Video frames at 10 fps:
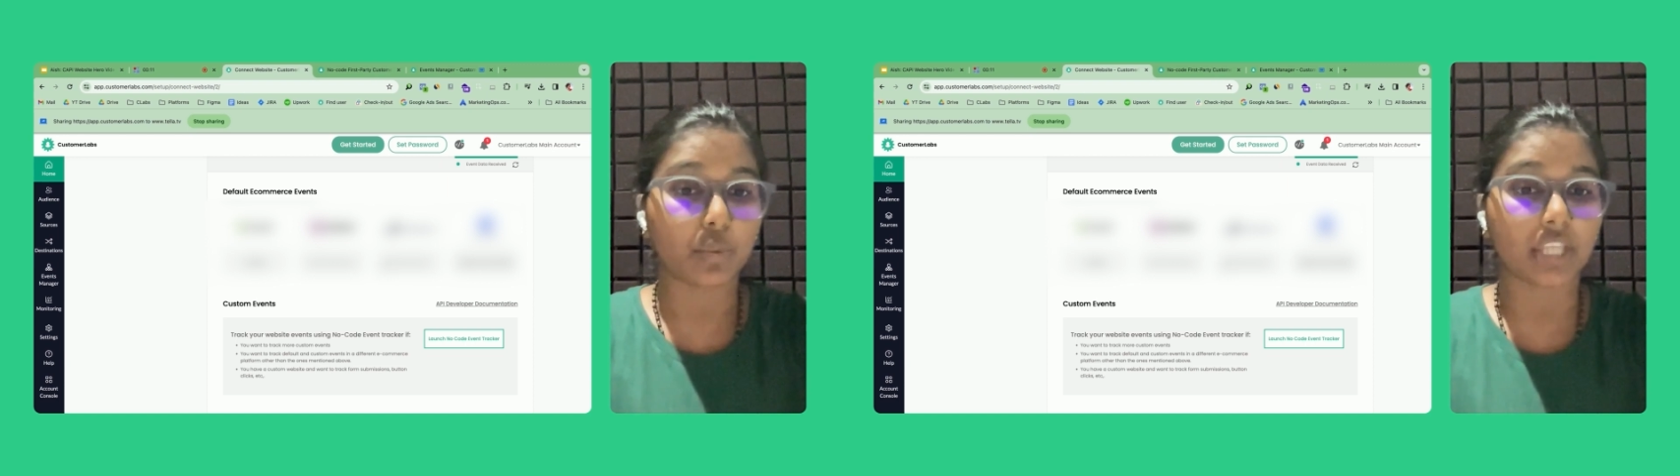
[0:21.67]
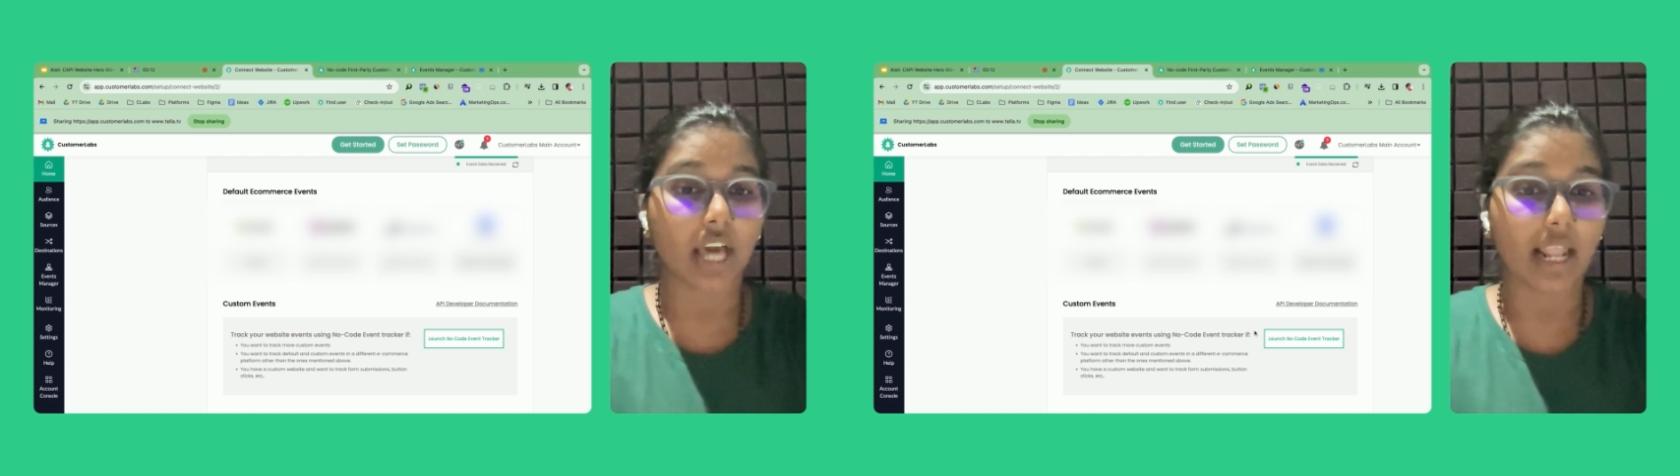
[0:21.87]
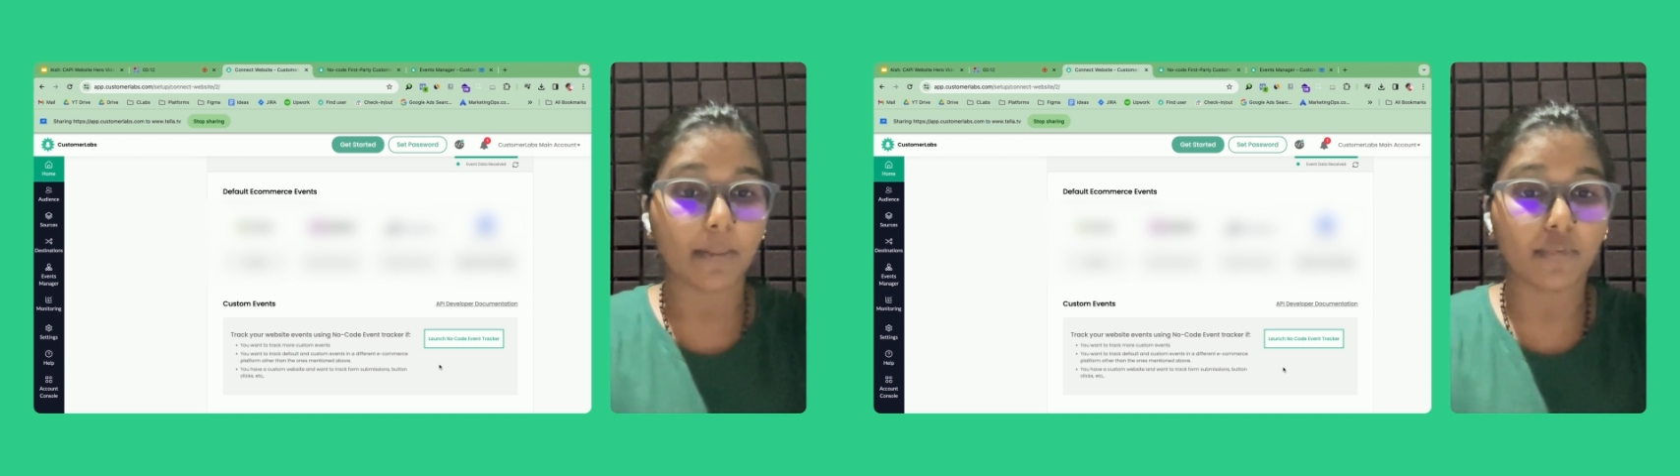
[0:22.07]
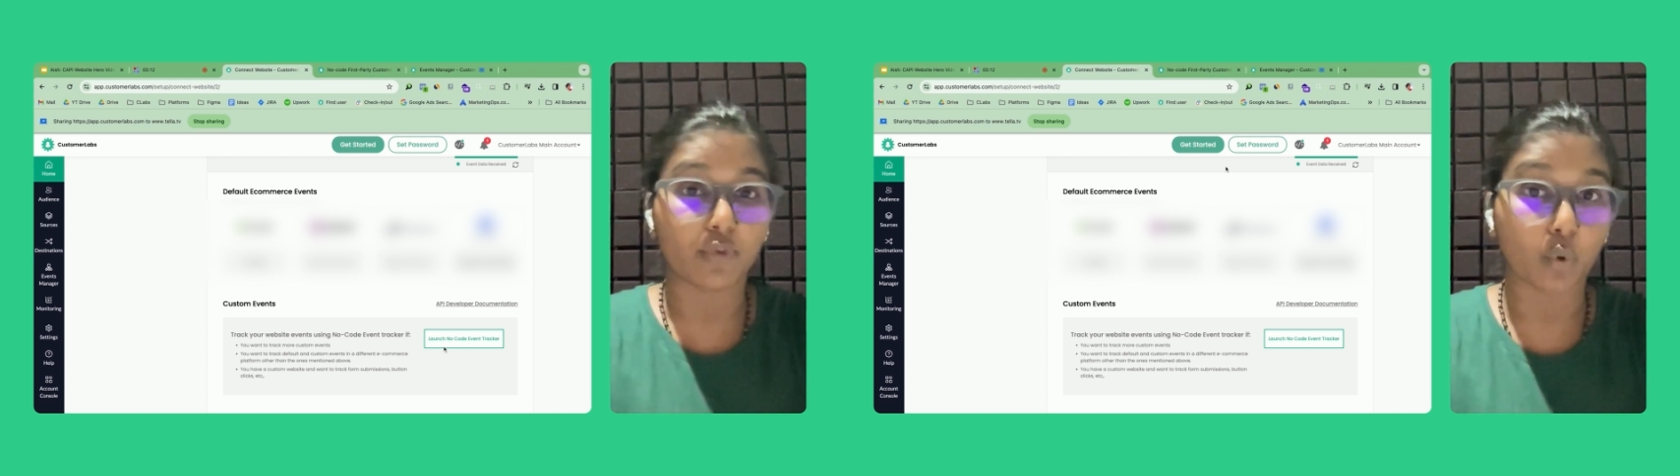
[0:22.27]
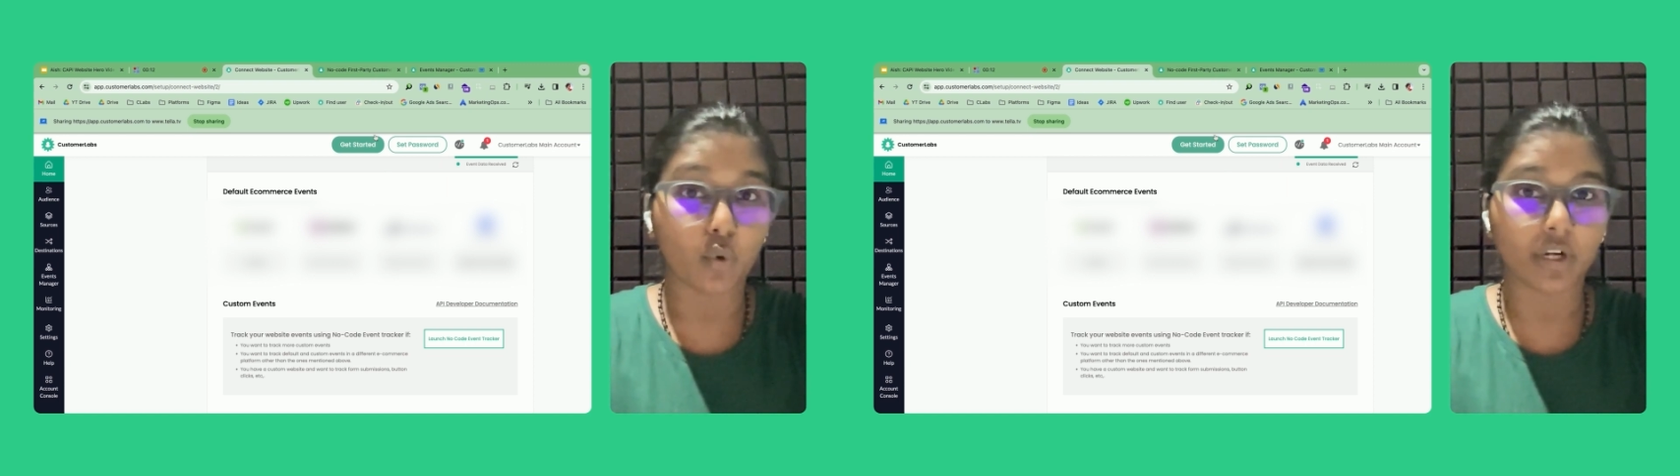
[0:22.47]
with the help of
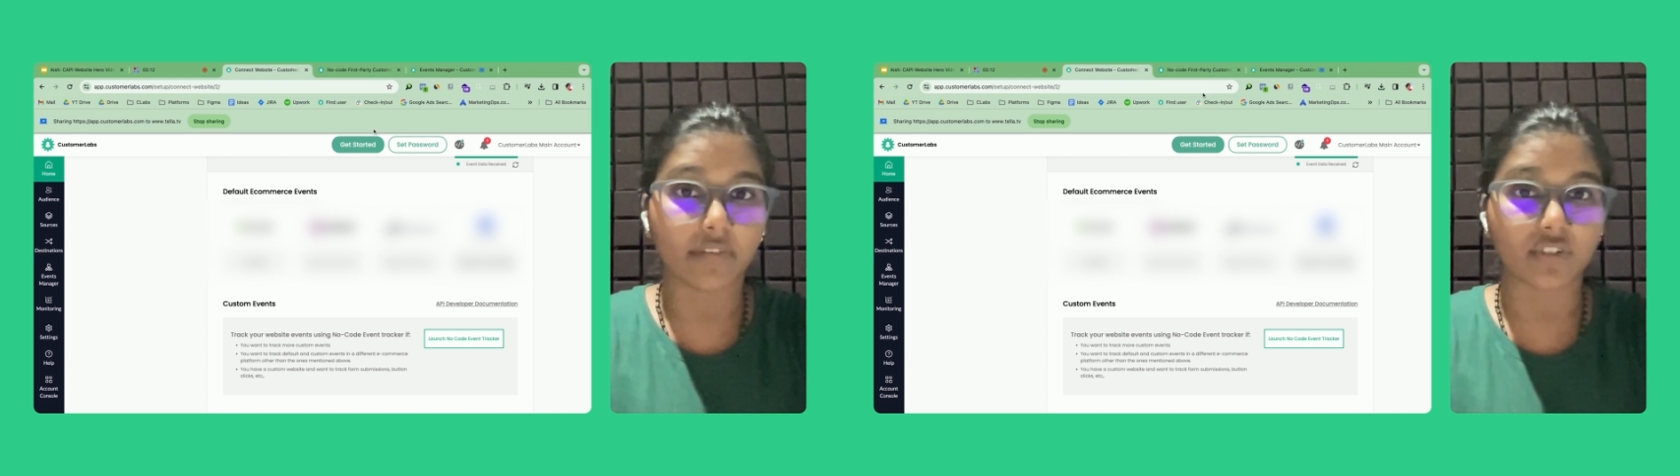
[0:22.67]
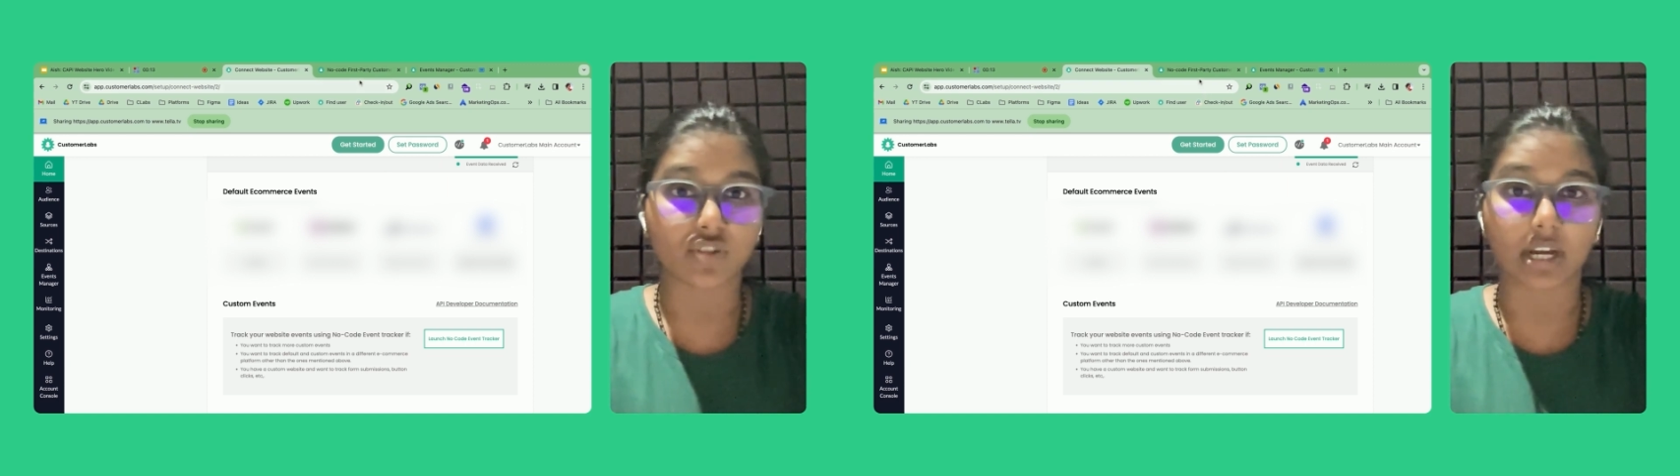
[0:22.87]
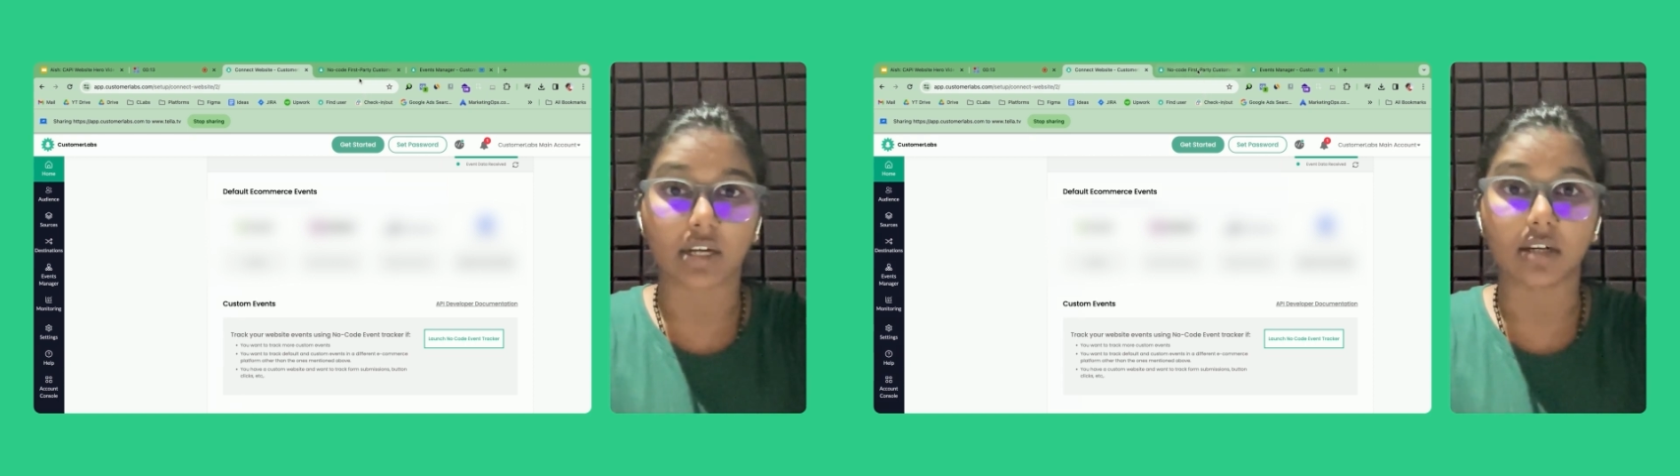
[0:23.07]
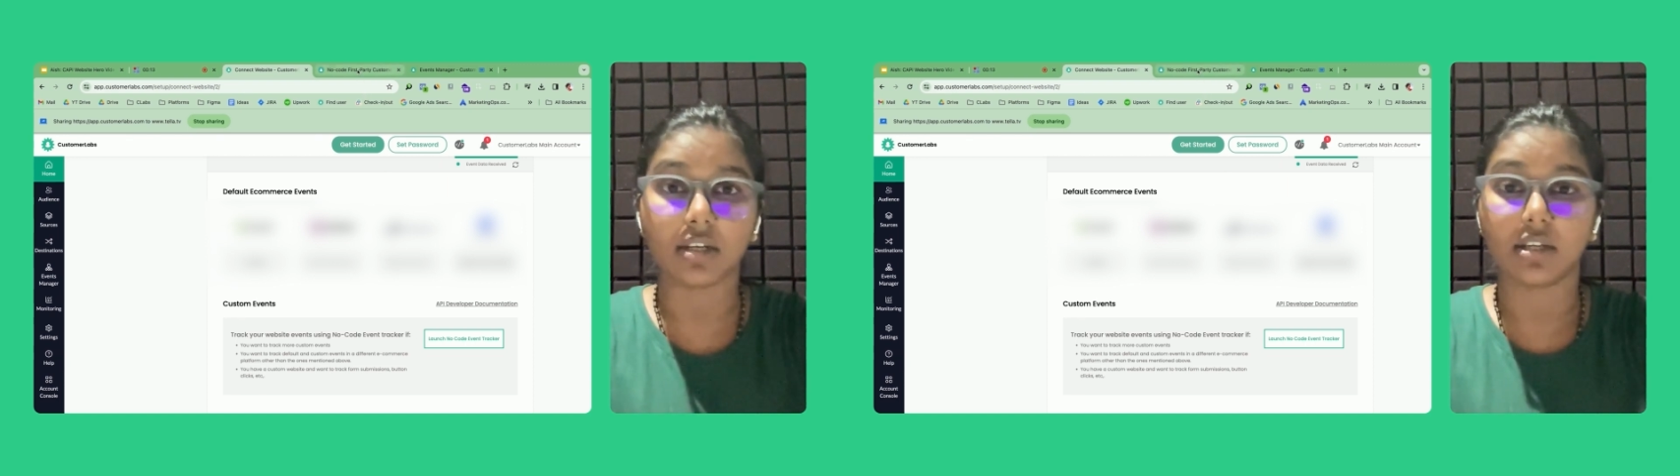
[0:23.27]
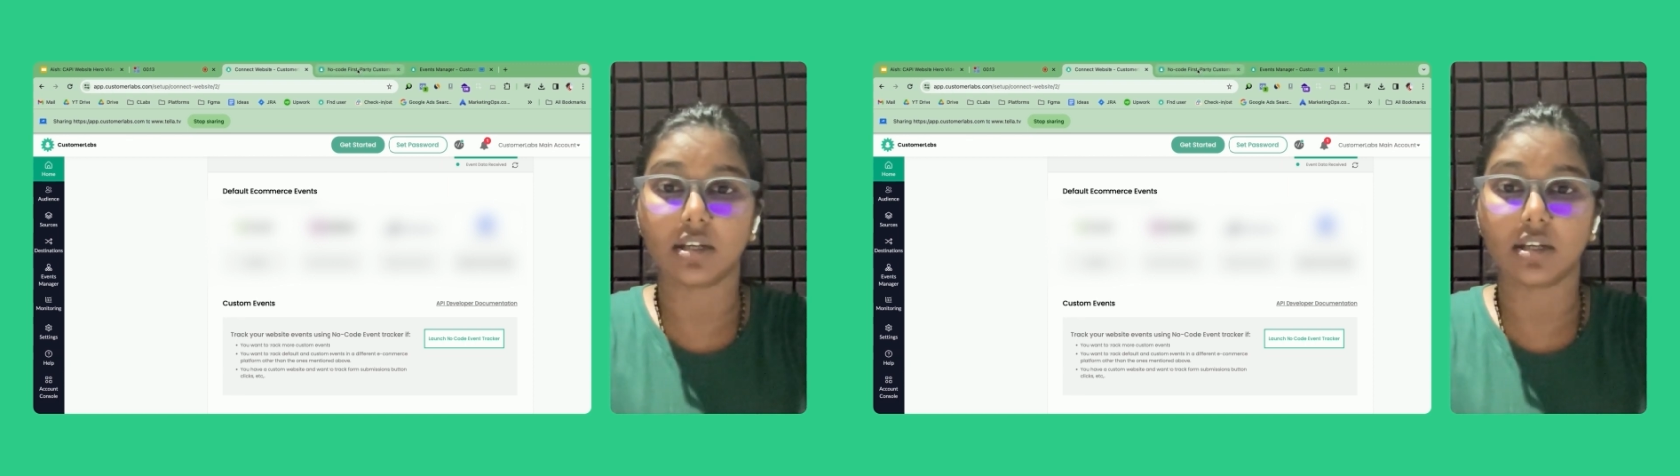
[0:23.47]
no-code event tracker.